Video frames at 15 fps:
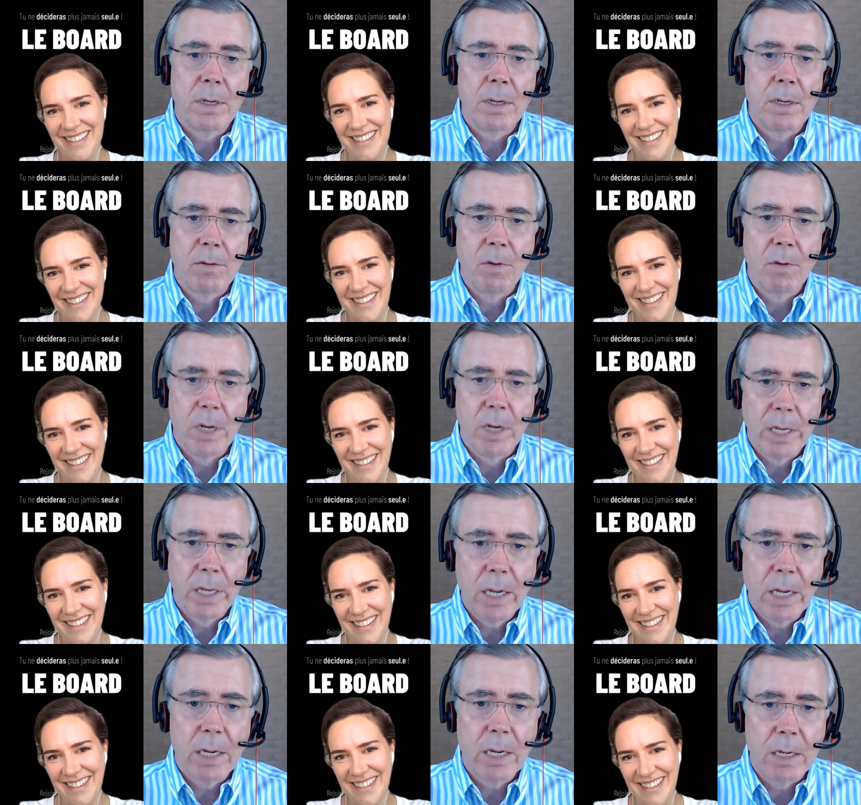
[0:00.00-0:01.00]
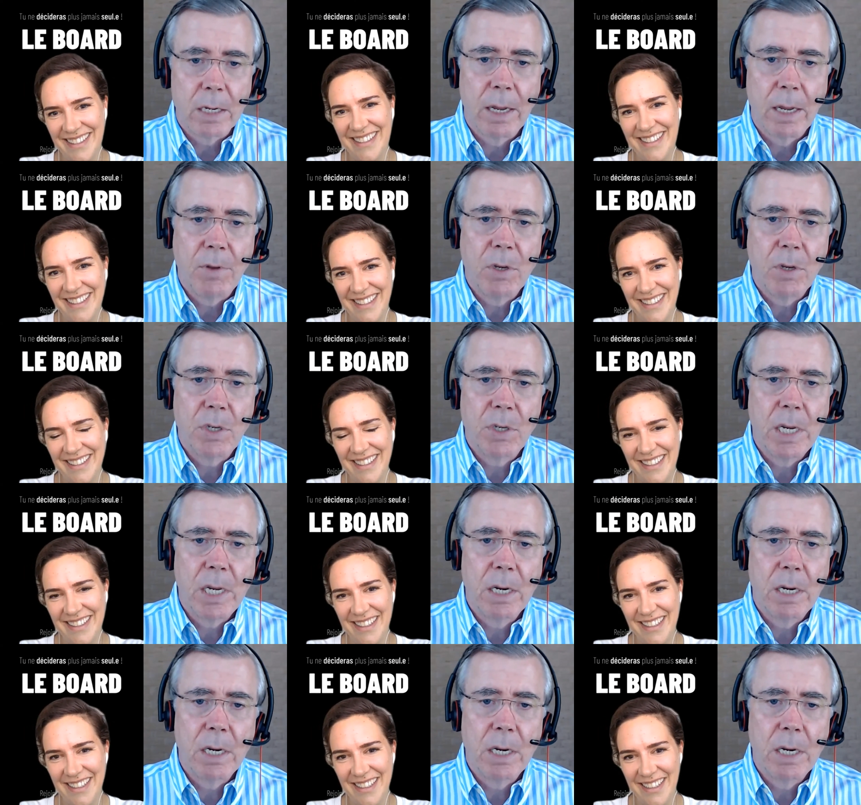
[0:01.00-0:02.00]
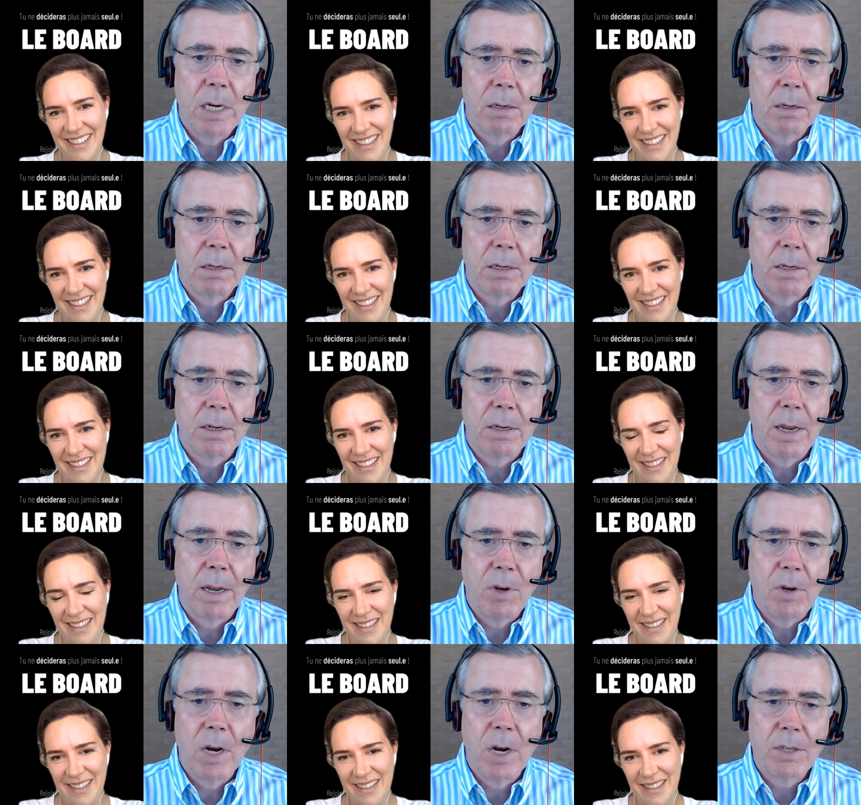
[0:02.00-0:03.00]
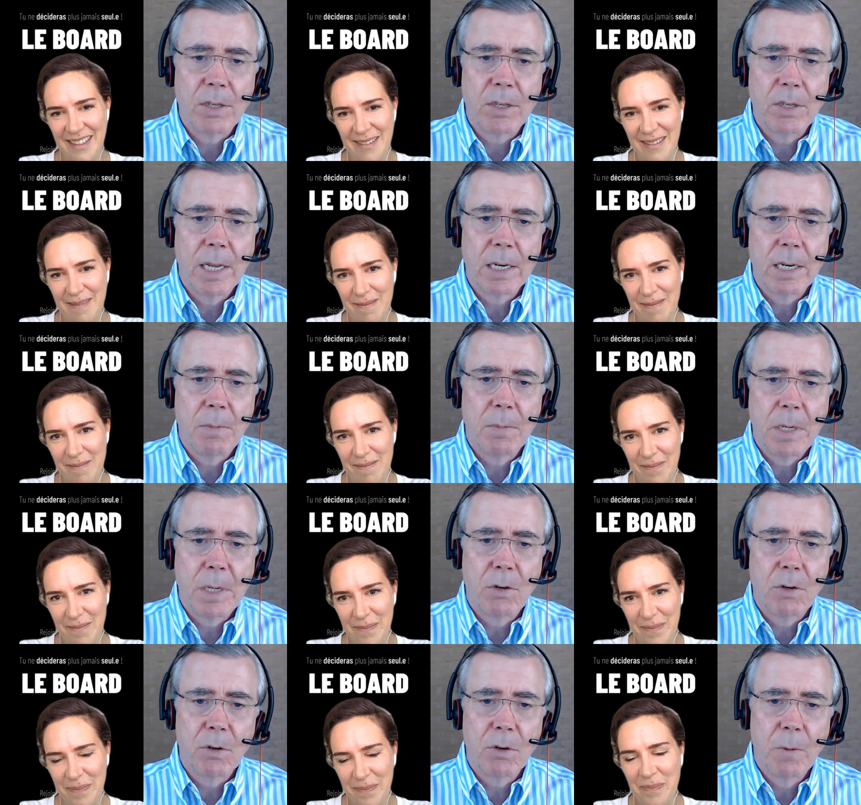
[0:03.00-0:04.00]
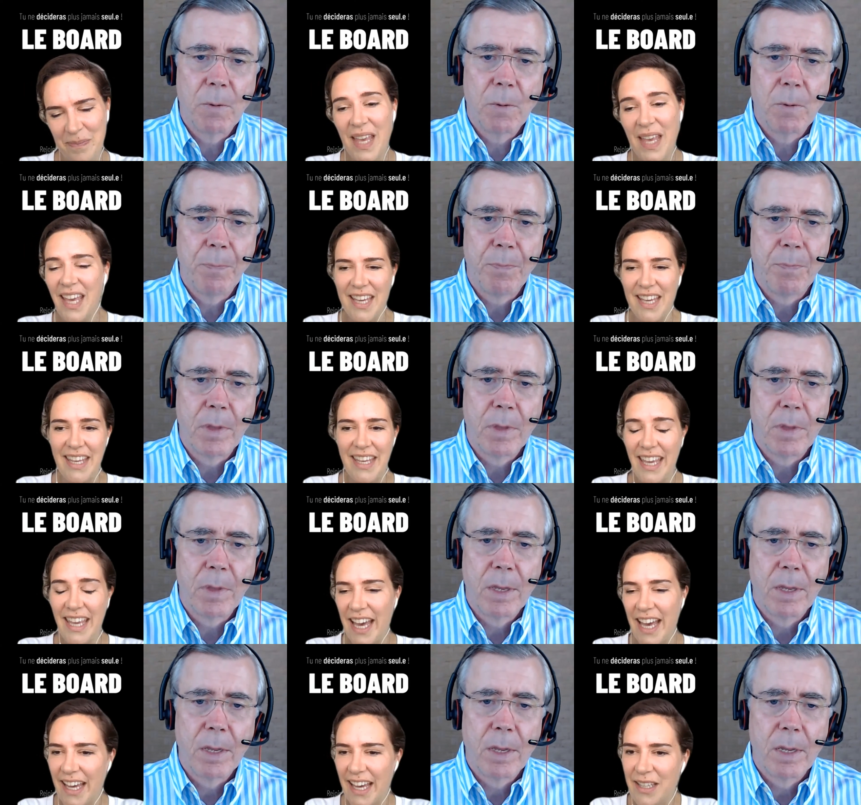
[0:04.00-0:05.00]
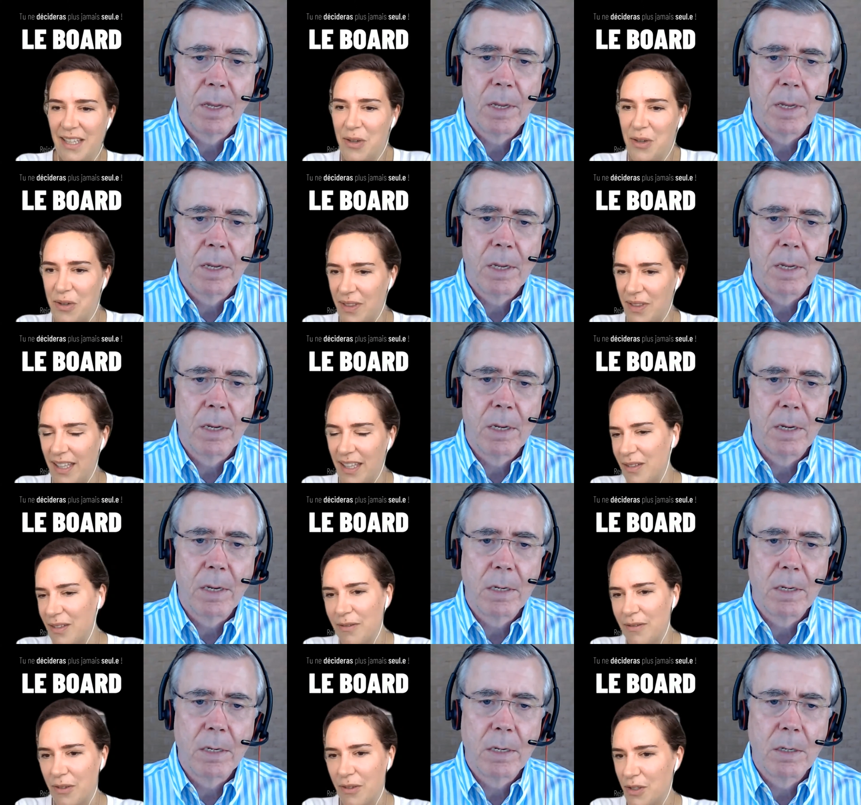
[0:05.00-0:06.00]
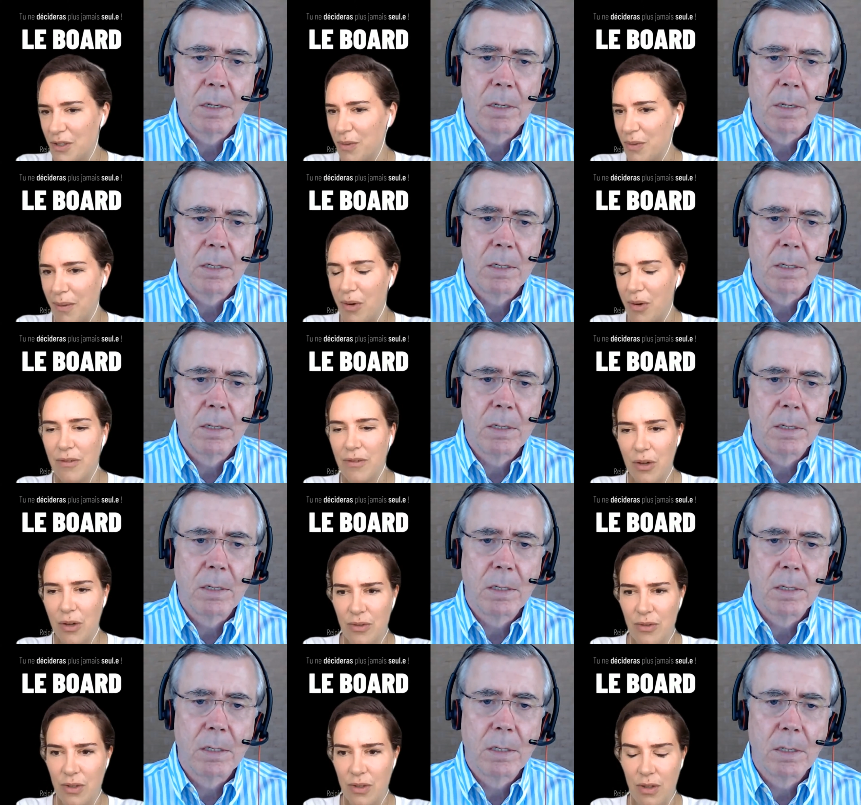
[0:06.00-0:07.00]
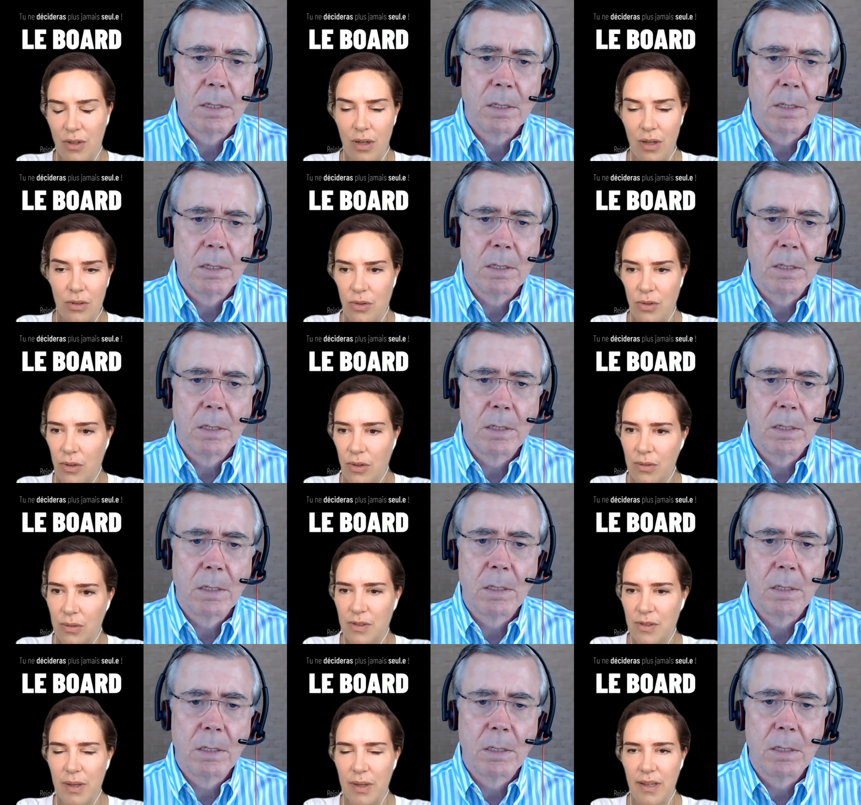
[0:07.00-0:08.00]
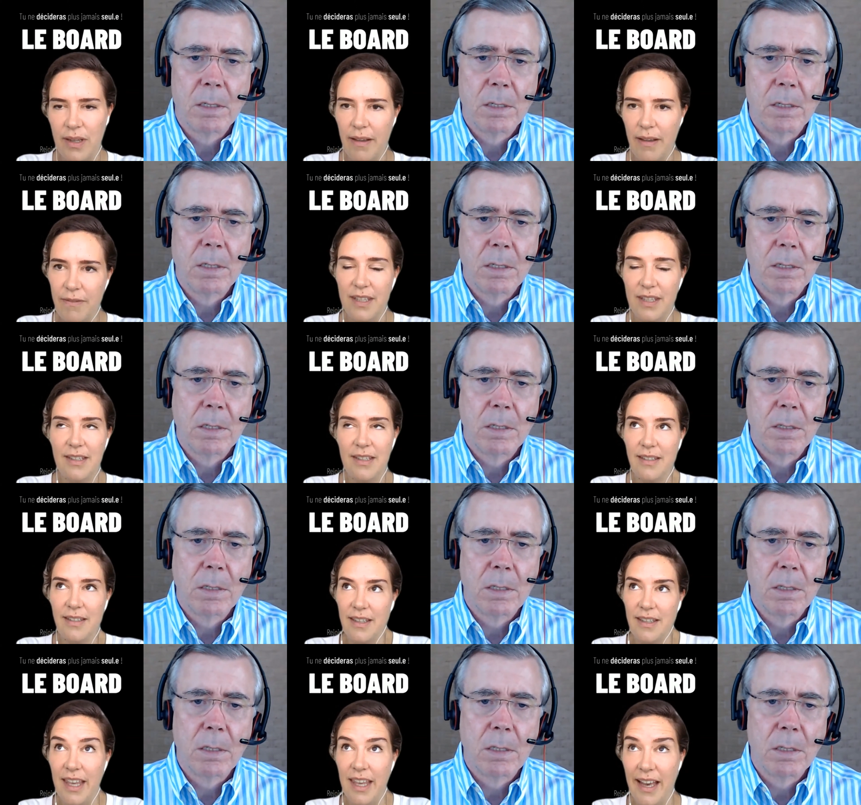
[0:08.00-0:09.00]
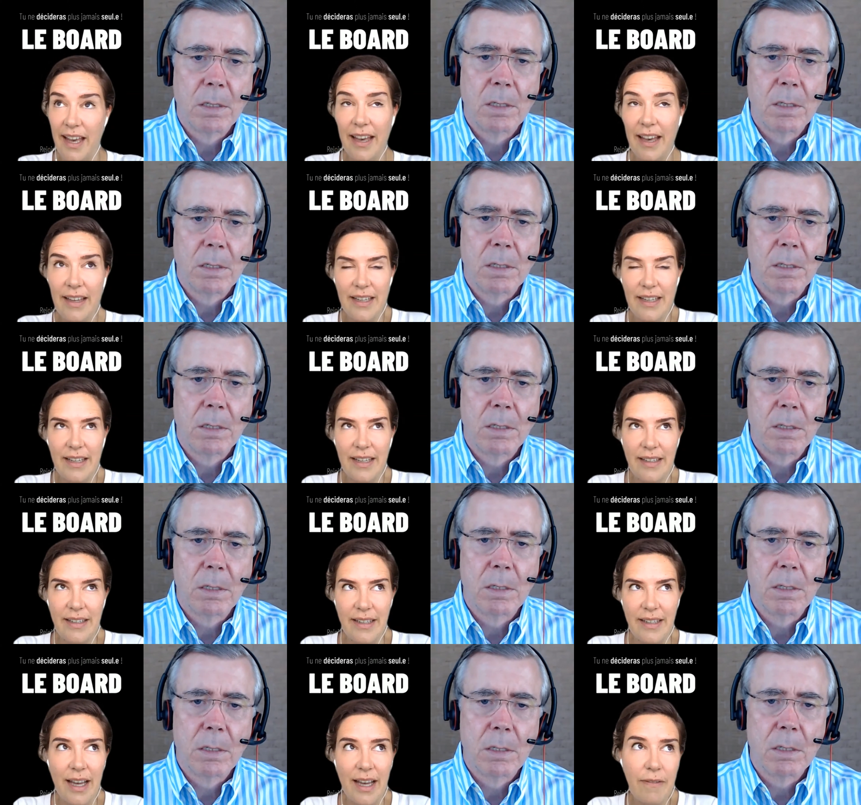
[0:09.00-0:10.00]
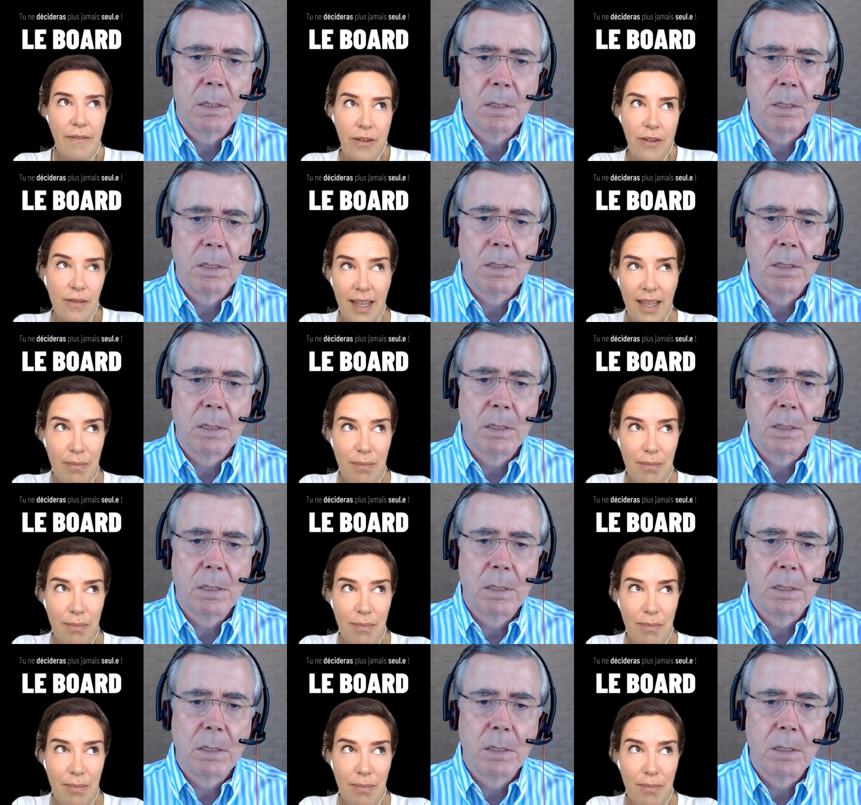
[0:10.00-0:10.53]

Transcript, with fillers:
Speaker 1: really? Yeah. Have you seen uh, have you not seen that to be true?
Speaker 2: Yeah, yeah, I know that. Of course, we are more focused on on goals, but I think, yeah, I, I thought